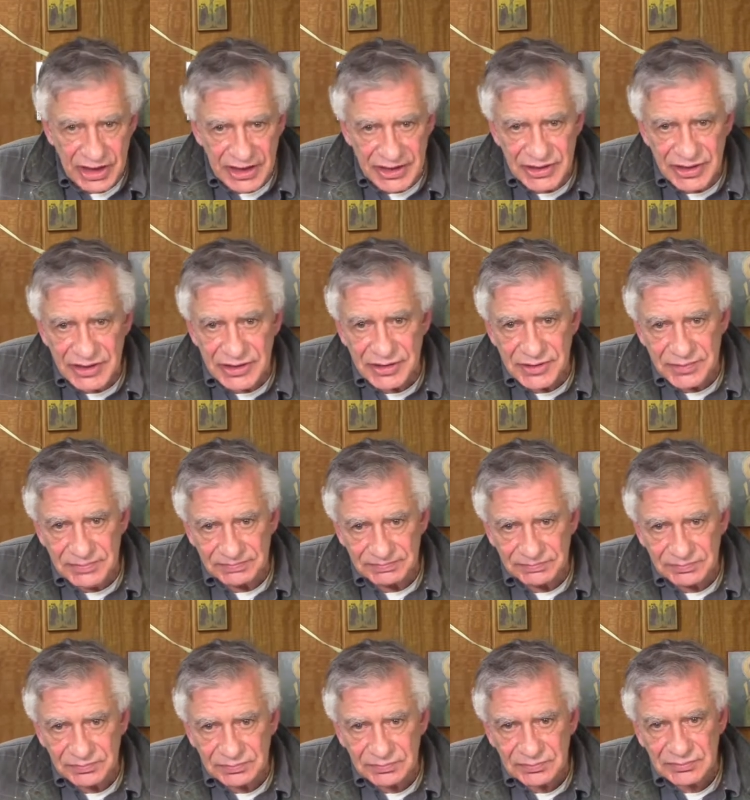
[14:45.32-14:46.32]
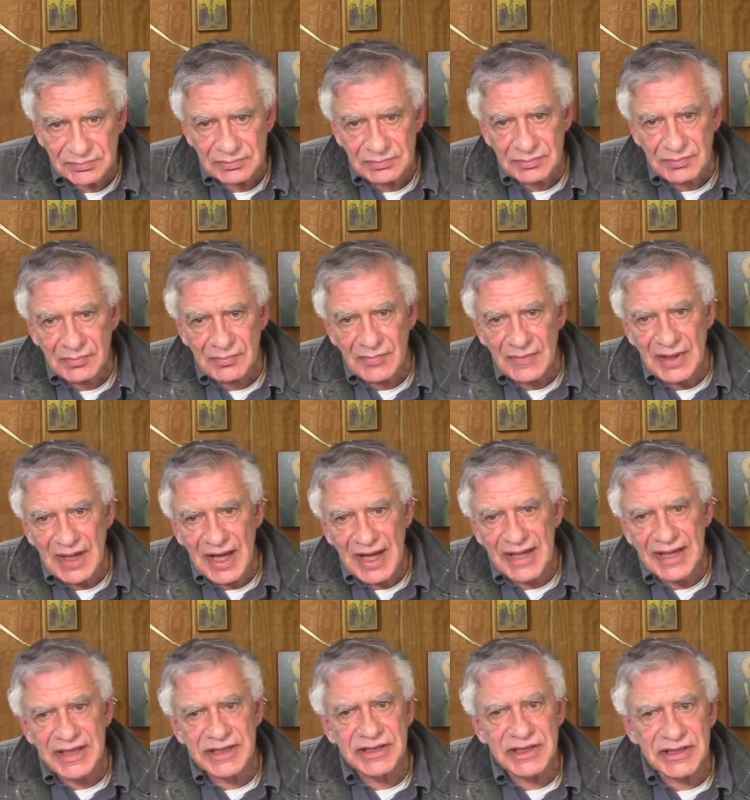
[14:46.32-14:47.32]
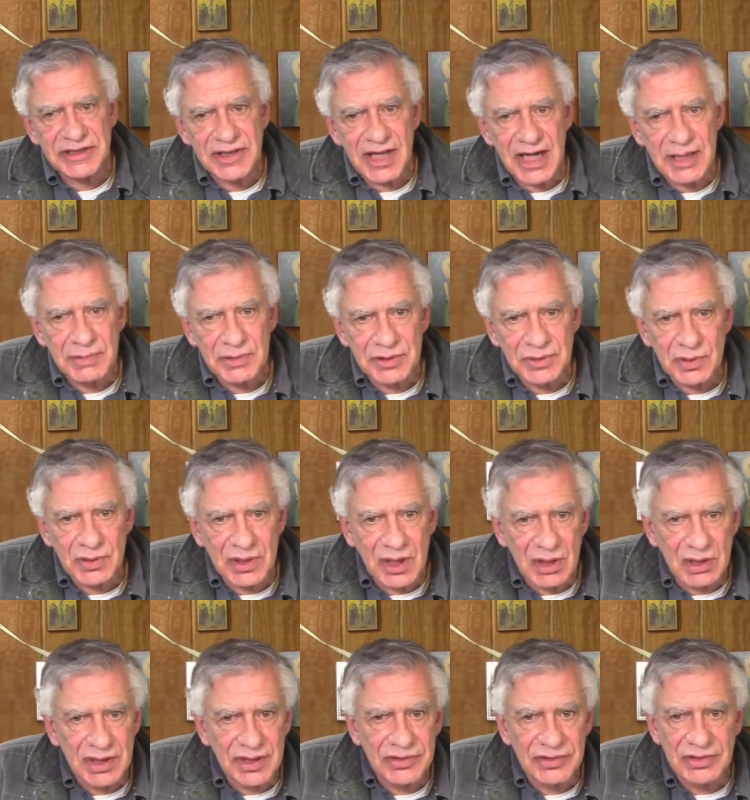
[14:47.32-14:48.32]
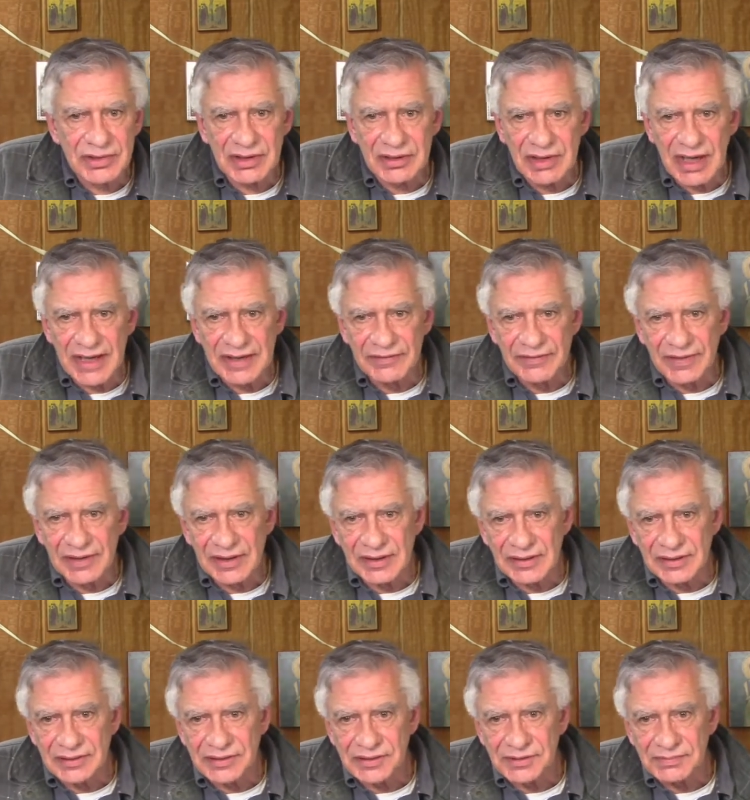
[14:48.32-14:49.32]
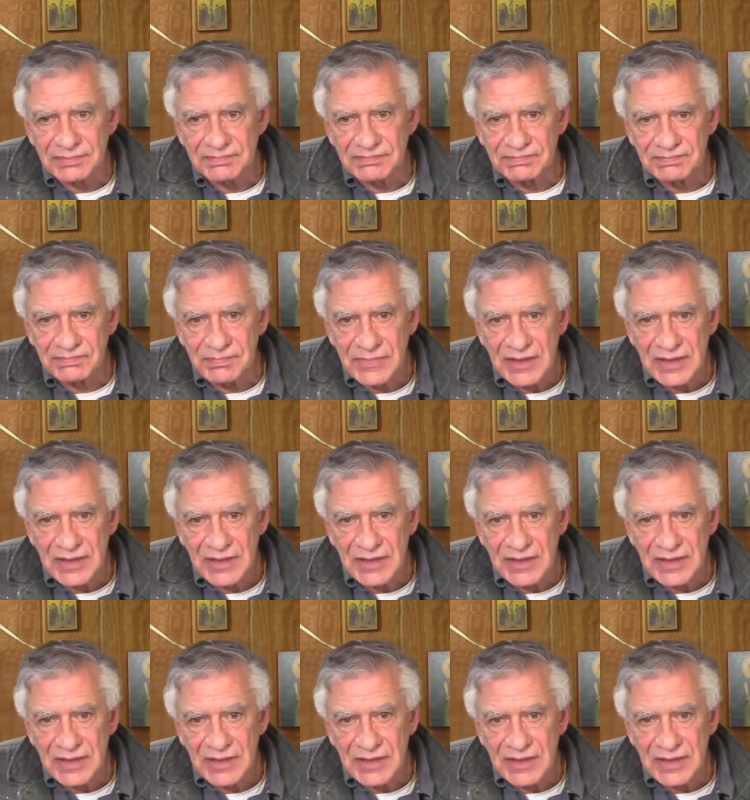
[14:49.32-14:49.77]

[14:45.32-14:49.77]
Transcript: Jesus and his disciples were going through the grain fields.